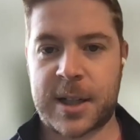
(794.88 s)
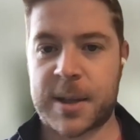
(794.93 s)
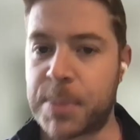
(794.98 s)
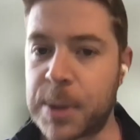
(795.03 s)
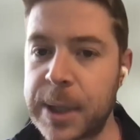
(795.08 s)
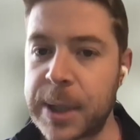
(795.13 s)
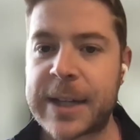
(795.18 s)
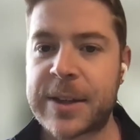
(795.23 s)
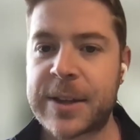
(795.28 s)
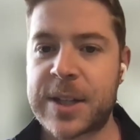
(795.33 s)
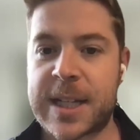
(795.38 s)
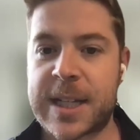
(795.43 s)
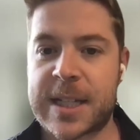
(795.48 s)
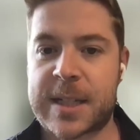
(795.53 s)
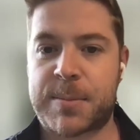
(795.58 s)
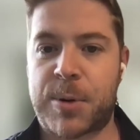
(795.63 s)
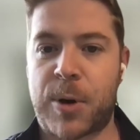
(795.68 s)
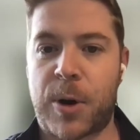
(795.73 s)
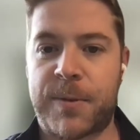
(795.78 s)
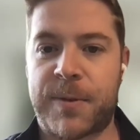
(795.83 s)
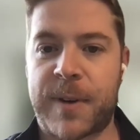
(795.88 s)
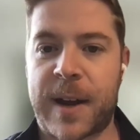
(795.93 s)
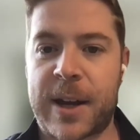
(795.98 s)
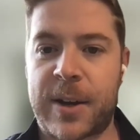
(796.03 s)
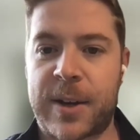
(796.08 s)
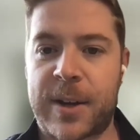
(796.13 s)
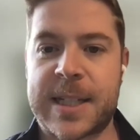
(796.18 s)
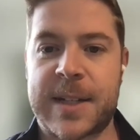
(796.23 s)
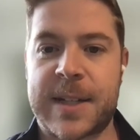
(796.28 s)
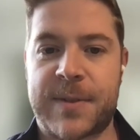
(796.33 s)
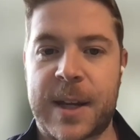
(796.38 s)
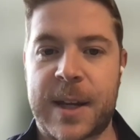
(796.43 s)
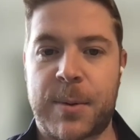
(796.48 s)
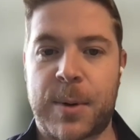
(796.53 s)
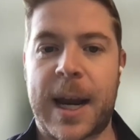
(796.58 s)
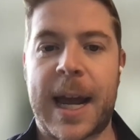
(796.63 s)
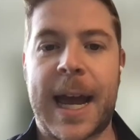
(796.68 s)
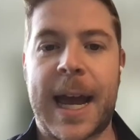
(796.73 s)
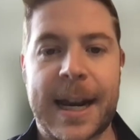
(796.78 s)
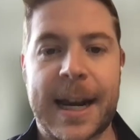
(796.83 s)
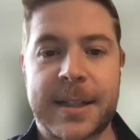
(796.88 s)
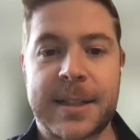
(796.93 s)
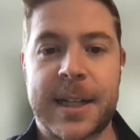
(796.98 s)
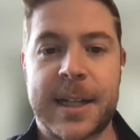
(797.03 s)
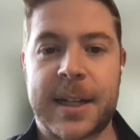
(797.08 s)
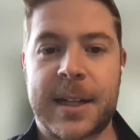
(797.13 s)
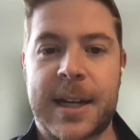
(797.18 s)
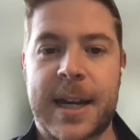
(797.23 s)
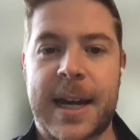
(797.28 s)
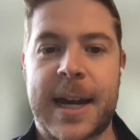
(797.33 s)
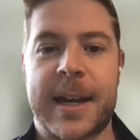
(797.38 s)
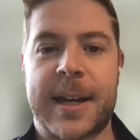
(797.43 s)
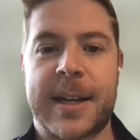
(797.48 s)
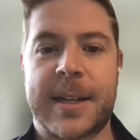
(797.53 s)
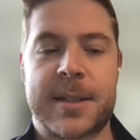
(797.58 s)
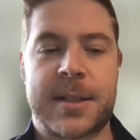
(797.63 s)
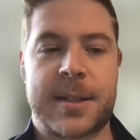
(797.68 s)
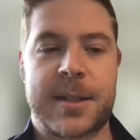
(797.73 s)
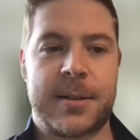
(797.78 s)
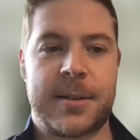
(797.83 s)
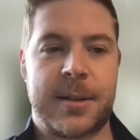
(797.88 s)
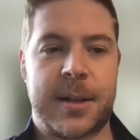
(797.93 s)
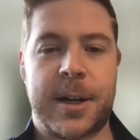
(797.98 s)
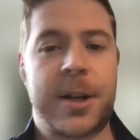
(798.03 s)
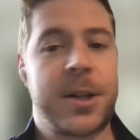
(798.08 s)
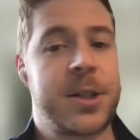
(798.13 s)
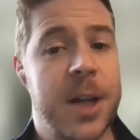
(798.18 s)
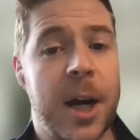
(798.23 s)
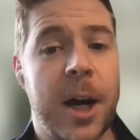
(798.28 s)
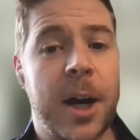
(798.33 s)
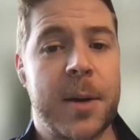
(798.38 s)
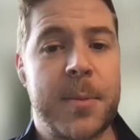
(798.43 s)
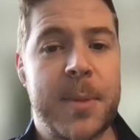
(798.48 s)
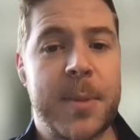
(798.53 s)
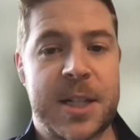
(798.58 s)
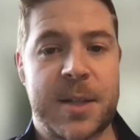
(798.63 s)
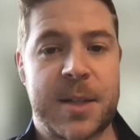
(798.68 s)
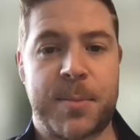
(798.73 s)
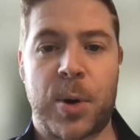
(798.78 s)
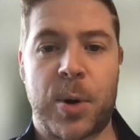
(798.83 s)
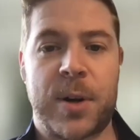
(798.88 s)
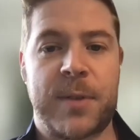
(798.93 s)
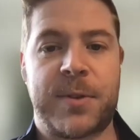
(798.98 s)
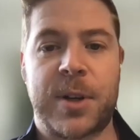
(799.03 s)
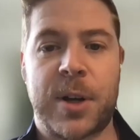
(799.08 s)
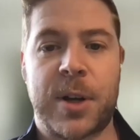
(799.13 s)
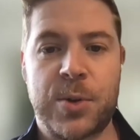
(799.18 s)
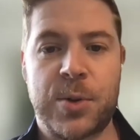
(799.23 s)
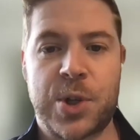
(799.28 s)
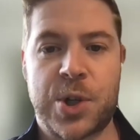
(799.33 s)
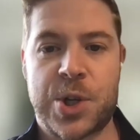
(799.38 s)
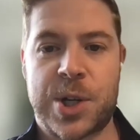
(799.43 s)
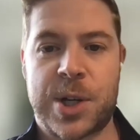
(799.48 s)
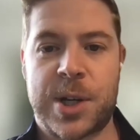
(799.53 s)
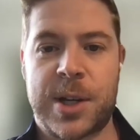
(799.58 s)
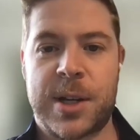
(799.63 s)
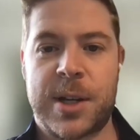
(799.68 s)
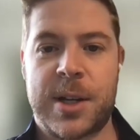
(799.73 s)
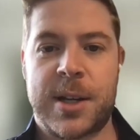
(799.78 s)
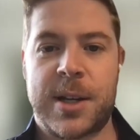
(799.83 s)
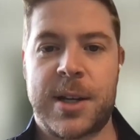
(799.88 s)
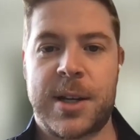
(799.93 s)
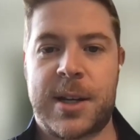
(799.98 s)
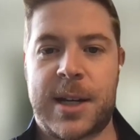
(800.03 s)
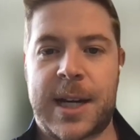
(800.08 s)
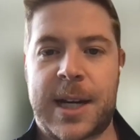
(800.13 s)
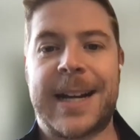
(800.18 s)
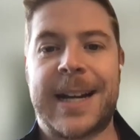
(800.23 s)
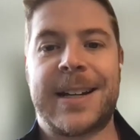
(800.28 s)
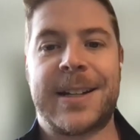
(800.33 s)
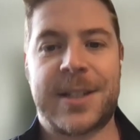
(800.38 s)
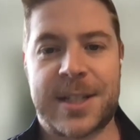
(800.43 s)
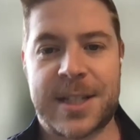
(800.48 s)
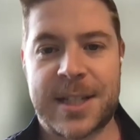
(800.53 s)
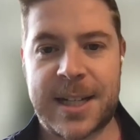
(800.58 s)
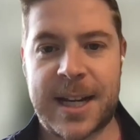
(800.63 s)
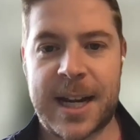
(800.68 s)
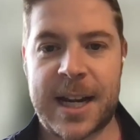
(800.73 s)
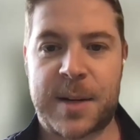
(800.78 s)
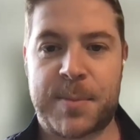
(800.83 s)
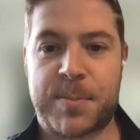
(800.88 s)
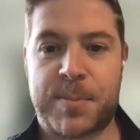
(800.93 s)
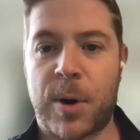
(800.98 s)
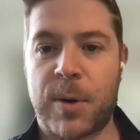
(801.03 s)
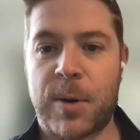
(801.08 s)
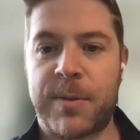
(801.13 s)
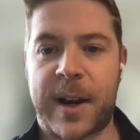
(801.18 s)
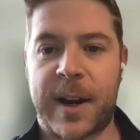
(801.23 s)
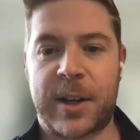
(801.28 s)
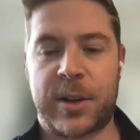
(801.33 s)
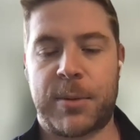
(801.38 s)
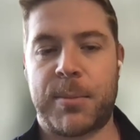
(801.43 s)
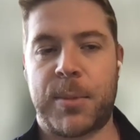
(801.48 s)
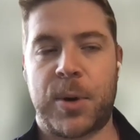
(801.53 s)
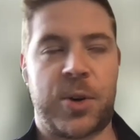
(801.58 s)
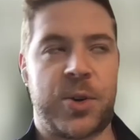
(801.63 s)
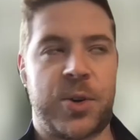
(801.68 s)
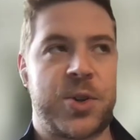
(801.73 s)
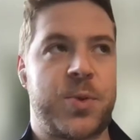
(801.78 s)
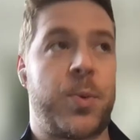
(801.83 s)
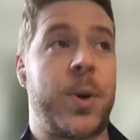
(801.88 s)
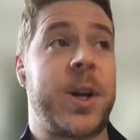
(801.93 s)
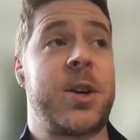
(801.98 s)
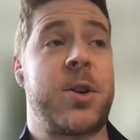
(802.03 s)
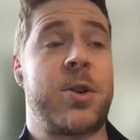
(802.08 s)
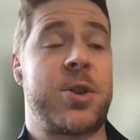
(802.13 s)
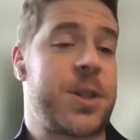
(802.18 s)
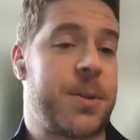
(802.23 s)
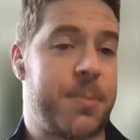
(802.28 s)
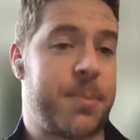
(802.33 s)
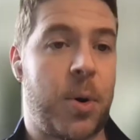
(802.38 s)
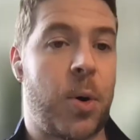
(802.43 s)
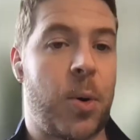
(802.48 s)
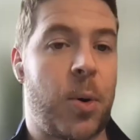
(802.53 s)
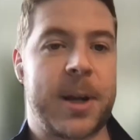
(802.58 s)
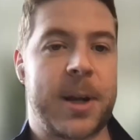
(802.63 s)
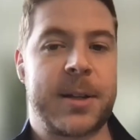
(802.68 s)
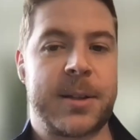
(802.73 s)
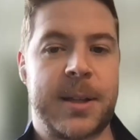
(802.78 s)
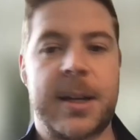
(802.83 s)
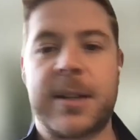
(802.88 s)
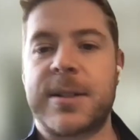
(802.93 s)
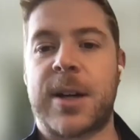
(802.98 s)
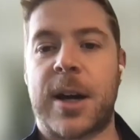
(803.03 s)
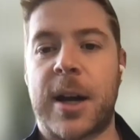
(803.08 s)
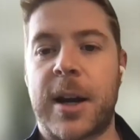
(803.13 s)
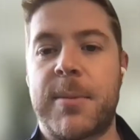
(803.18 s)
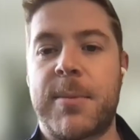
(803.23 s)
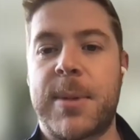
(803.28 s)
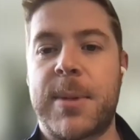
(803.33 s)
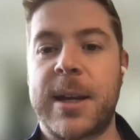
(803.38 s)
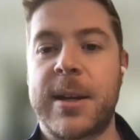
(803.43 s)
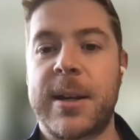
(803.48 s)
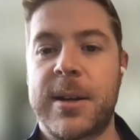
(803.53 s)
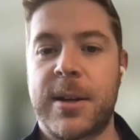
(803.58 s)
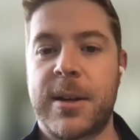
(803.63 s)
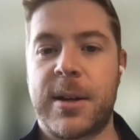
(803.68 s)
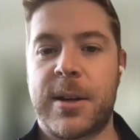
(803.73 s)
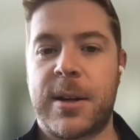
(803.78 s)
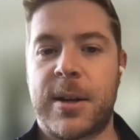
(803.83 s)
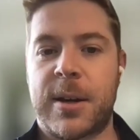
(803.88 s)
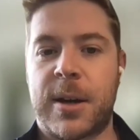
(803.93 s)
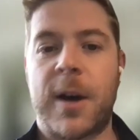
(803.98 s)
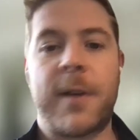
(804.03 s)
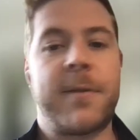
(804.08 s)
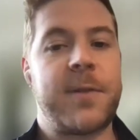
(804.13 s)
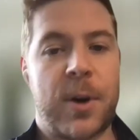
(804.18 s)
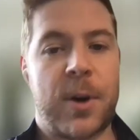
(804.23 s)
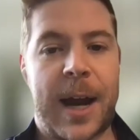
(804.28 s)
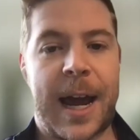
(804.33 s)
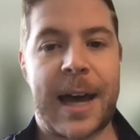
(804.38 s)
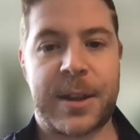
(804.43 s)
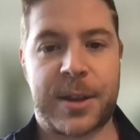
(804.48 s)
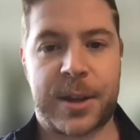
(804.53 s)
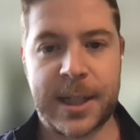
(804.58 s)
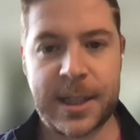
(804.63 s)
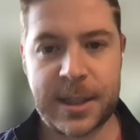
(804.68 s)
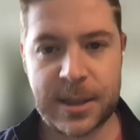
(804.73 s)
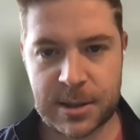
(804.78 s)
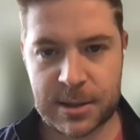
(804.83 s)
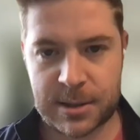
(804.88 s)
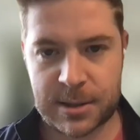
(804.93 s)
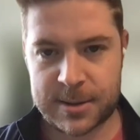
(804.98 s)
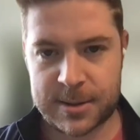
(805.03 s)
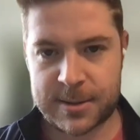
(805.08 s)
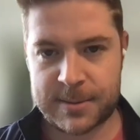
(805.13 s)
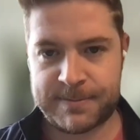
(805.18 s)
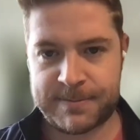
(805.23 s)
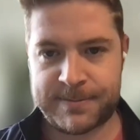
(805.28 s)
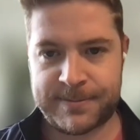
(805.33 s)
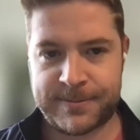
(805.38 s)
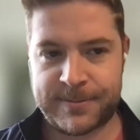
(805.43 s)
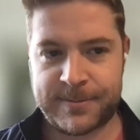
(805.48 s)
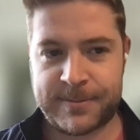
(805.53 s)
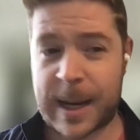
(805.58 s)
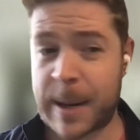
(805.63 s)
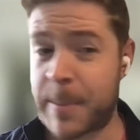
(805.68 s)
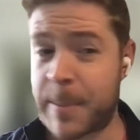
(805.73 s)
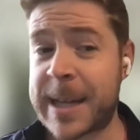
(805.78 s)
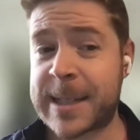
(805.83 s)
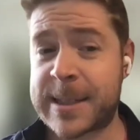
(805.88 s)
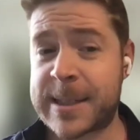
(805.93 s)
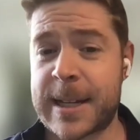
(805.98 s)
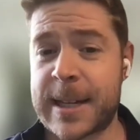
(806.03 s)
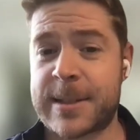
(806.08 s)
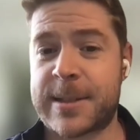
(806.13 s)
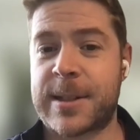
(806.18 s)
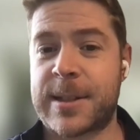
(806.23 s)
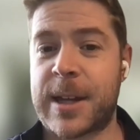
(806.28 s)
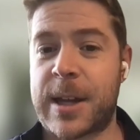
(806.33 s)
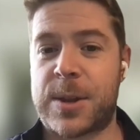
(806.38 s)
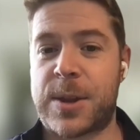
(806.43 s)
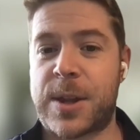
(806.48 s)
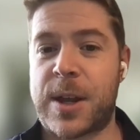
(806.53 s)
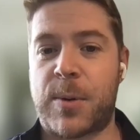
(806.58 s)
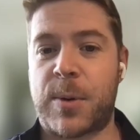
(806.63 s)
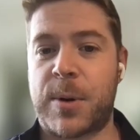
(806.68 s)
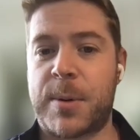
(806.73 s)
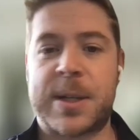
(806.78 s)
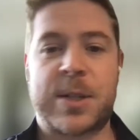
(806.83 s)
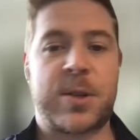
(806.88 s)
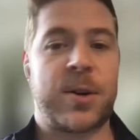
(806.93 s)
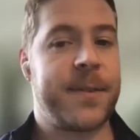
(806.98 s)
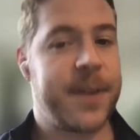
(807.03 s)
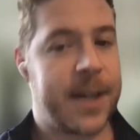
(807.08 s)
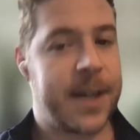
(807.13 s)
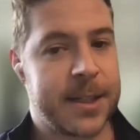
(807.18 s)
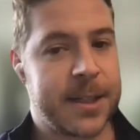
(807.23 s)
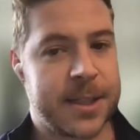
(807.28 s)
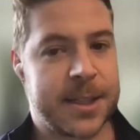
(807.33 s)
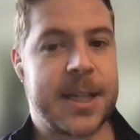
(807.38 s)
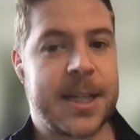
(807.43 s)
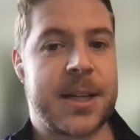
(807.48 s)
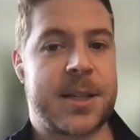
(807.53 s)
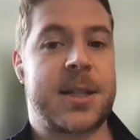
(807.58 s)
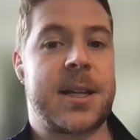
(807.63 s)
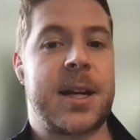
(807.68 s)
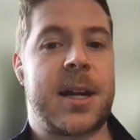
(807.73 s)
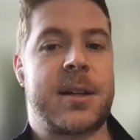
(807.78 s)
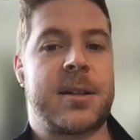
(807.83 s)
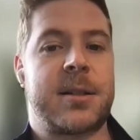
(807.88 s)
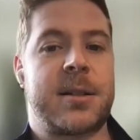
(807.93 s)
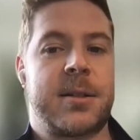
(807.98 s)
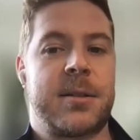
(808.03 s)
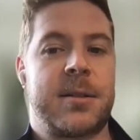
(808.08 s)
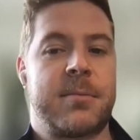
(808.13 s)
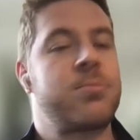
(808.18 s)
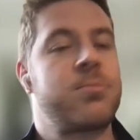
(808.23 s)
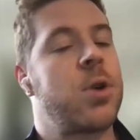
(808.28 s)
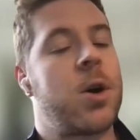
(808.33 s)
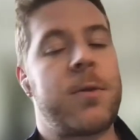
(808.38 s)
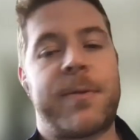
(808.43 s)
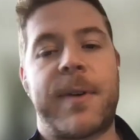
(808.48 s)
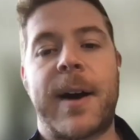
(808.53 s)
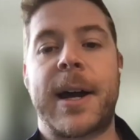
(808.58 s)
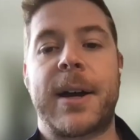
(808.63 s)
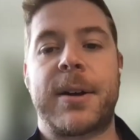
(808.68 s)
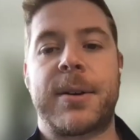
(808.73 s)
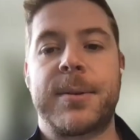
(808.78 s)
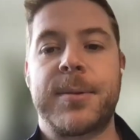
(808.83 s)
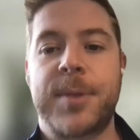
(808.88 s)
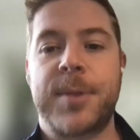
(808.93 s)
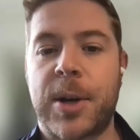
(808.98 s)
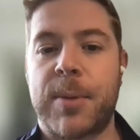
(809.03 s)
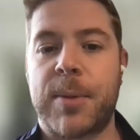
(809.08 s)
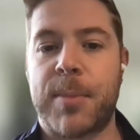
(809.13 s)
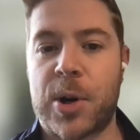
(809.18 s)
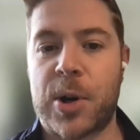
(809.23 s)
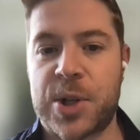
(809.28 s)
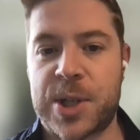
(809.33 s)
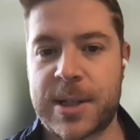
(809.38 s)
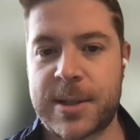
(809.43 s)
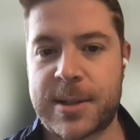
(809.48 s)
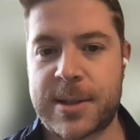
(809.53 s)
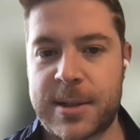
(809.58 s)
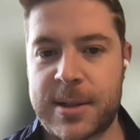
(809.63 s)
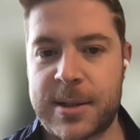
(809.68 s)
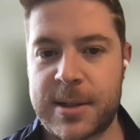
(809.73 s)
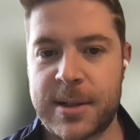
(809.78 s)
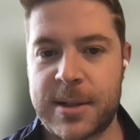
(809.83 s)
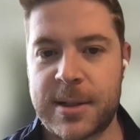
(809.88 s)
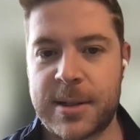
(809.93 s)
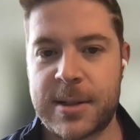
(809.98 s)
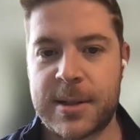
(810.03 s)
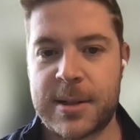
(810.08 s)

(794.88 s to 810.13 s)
completed the DISC profile as if they were acting as an autonomy supportive coach, and a distinct profile emerged. When you're supporting the autonomy of your athletes, it makes sense that there would be sort of a consistent profile that emerges.